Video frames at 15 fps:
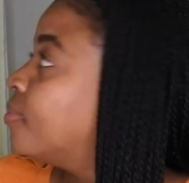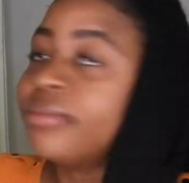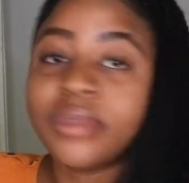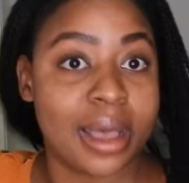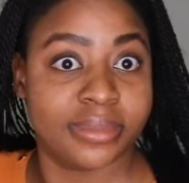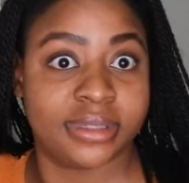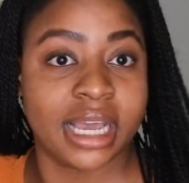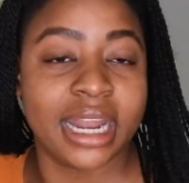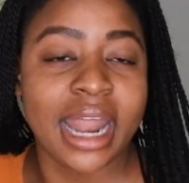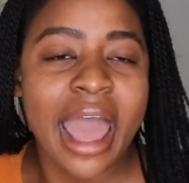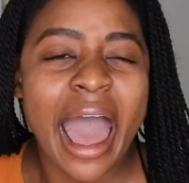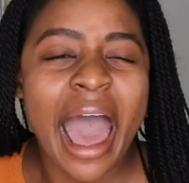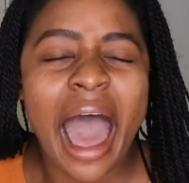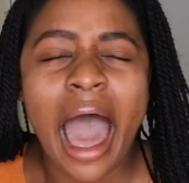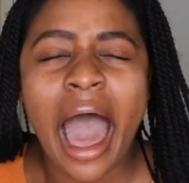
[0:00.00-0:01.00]
Now I'm saying,
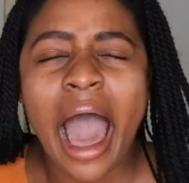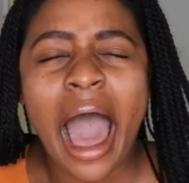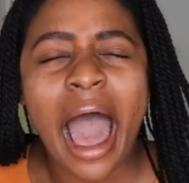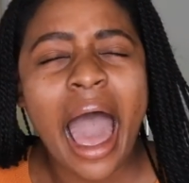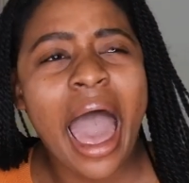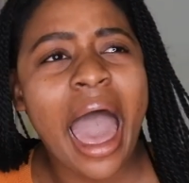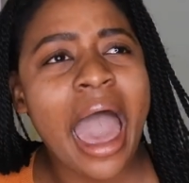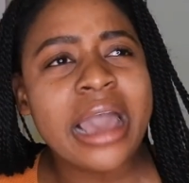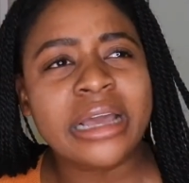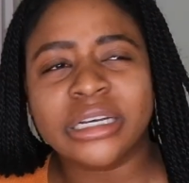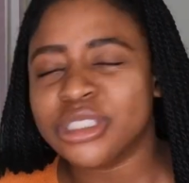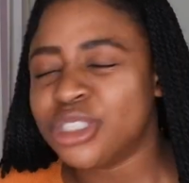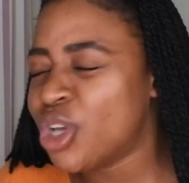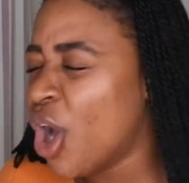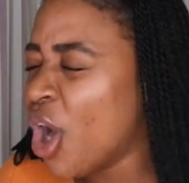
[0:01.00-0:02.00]
I
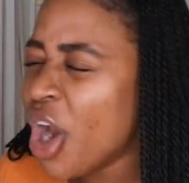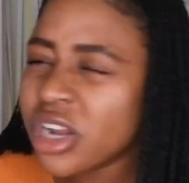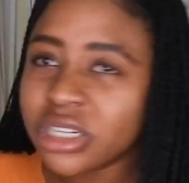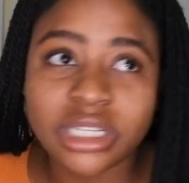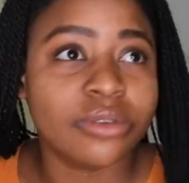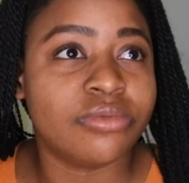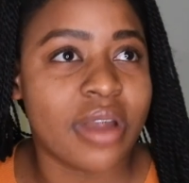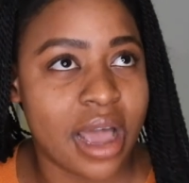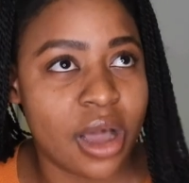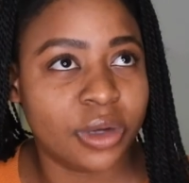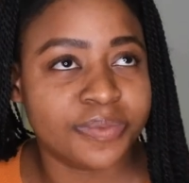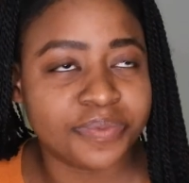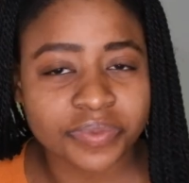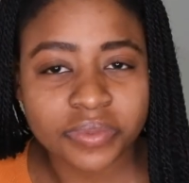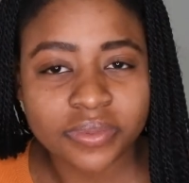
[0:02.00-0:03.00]
turned
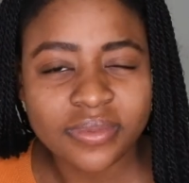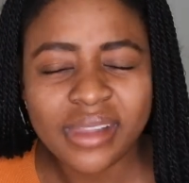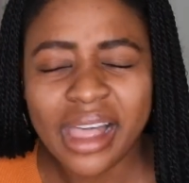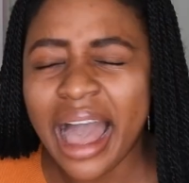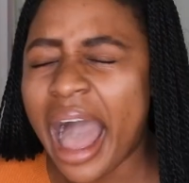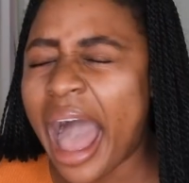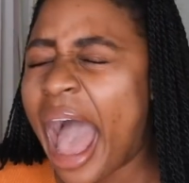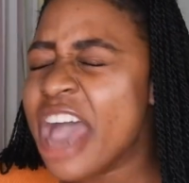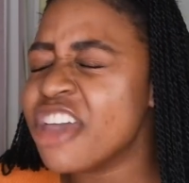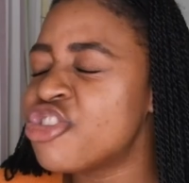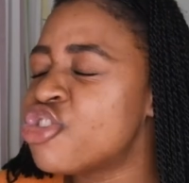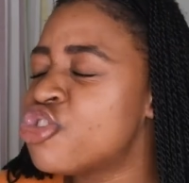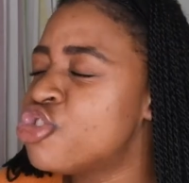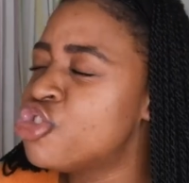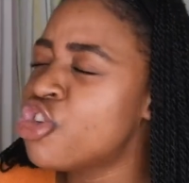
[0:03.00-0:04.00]
around. I
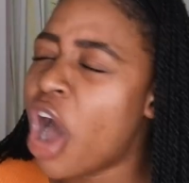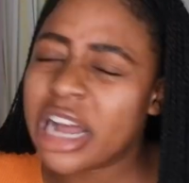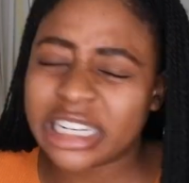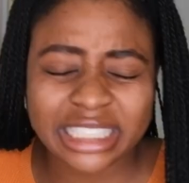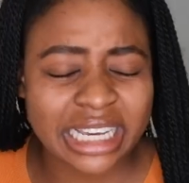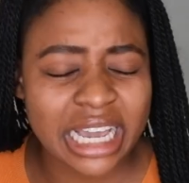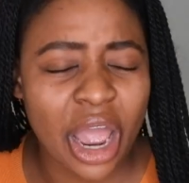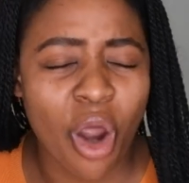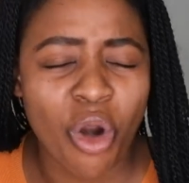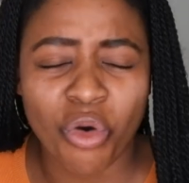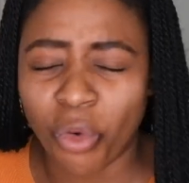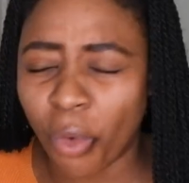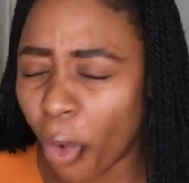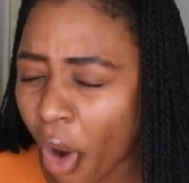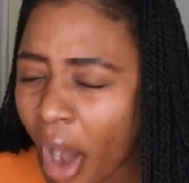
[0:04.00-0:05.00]
shot
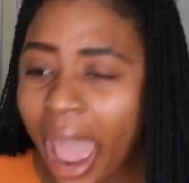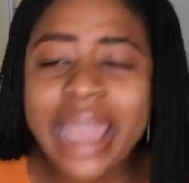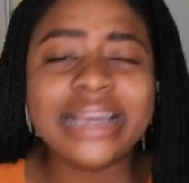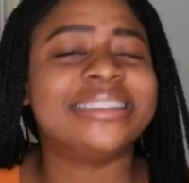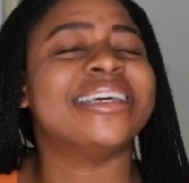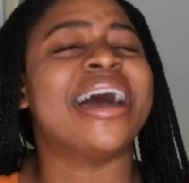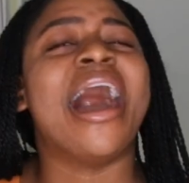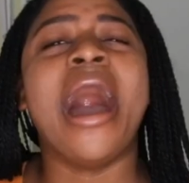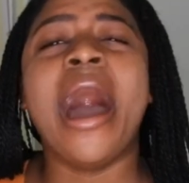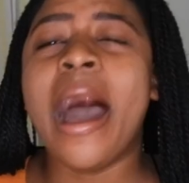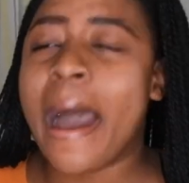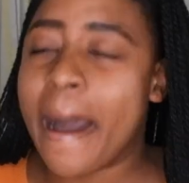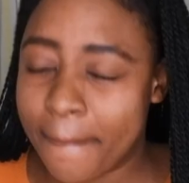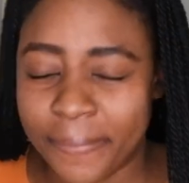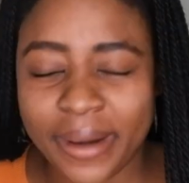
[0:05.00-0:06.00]
right
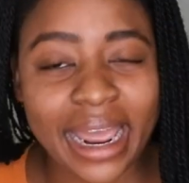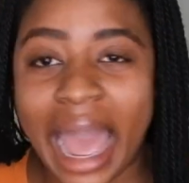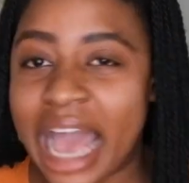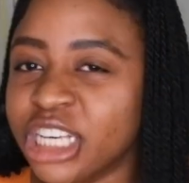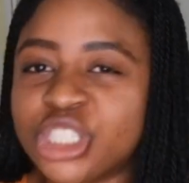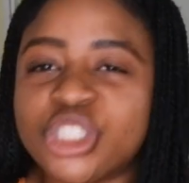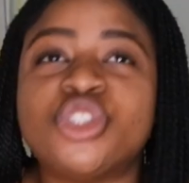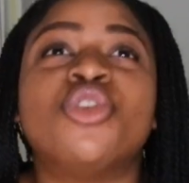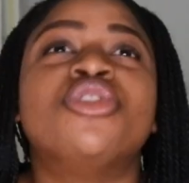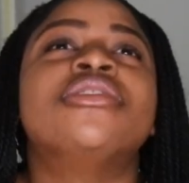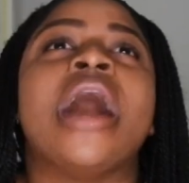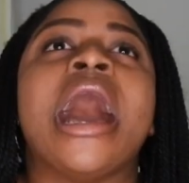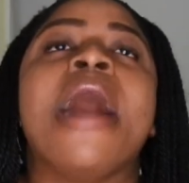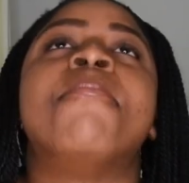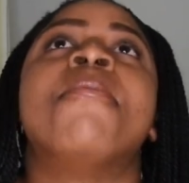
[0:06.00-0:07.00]
up, like I
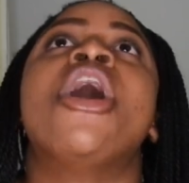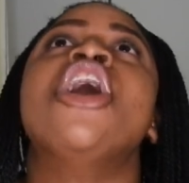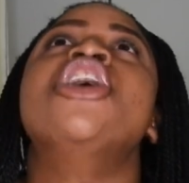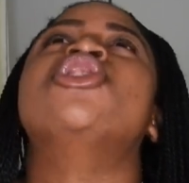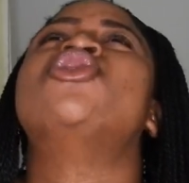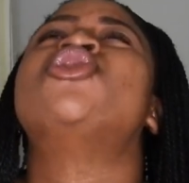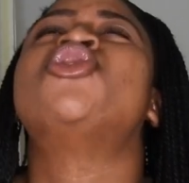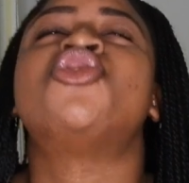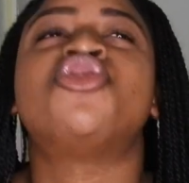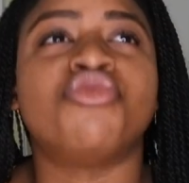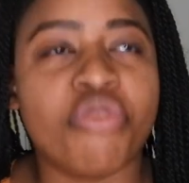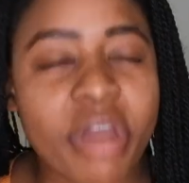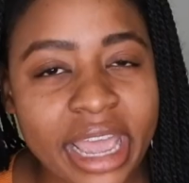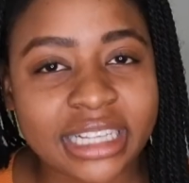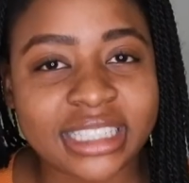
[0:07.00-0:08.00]
stood up
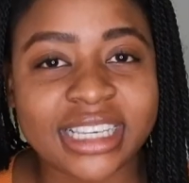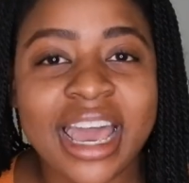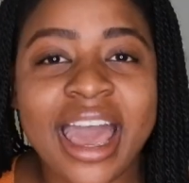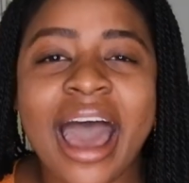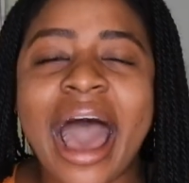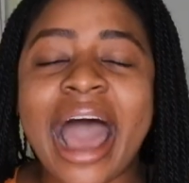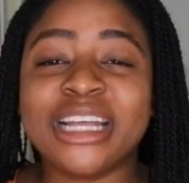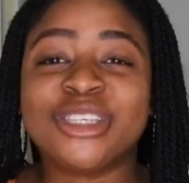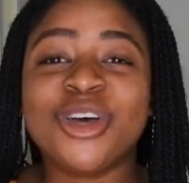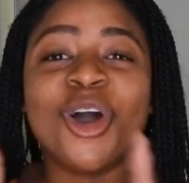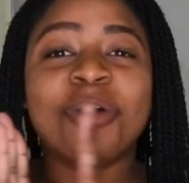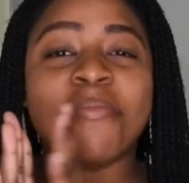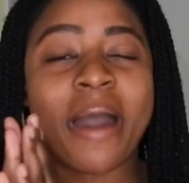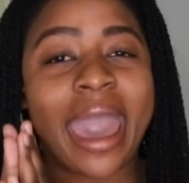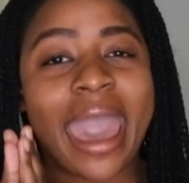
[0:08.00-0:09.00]
straight. I
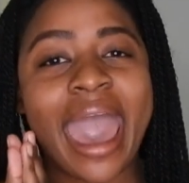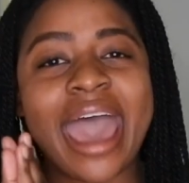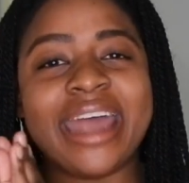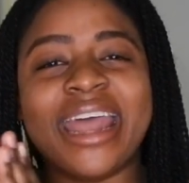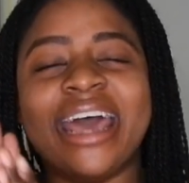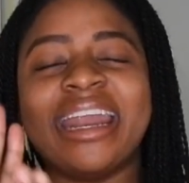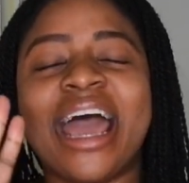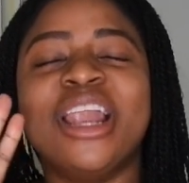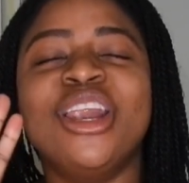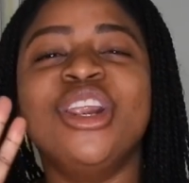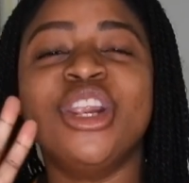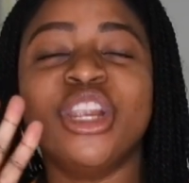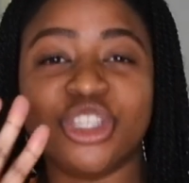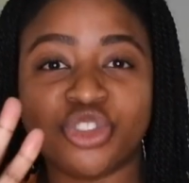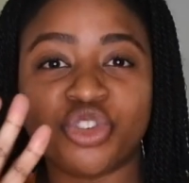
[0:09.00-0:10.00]
took my hand and I
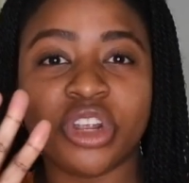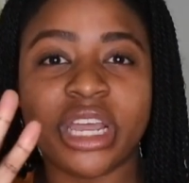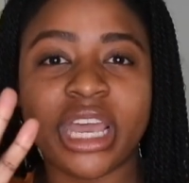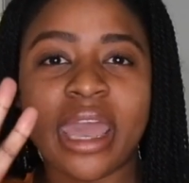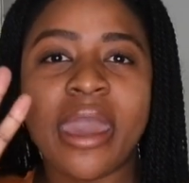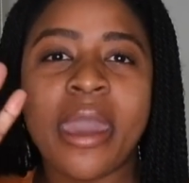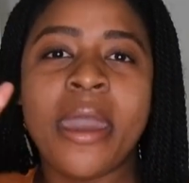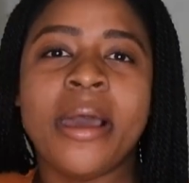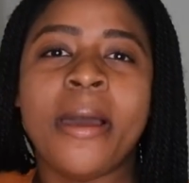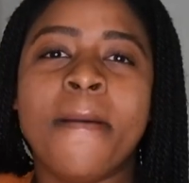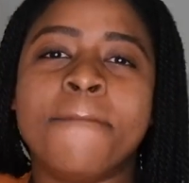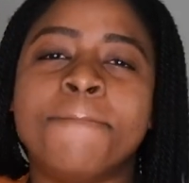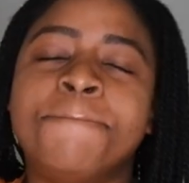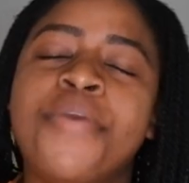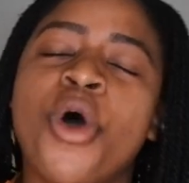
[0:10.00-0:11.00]
literally
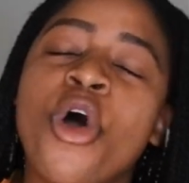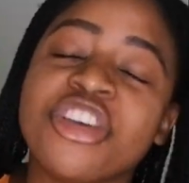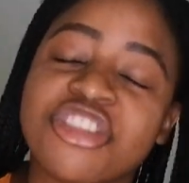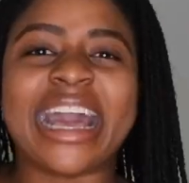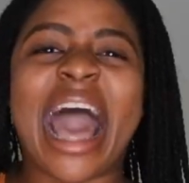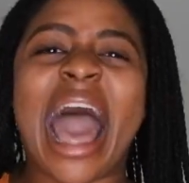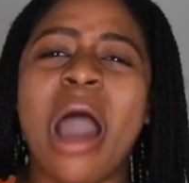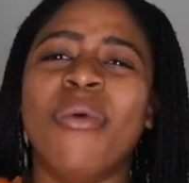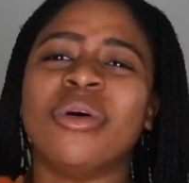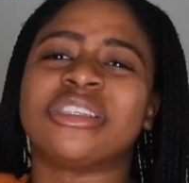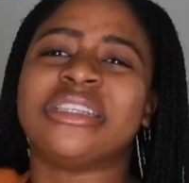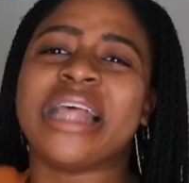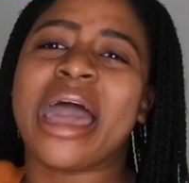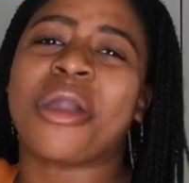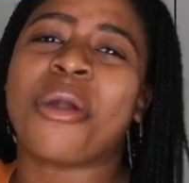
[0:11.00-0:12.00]
pointed, like I
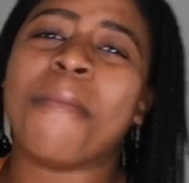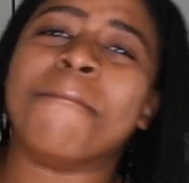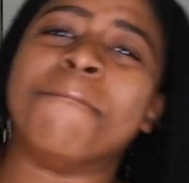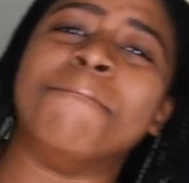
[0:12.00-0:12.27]
was like,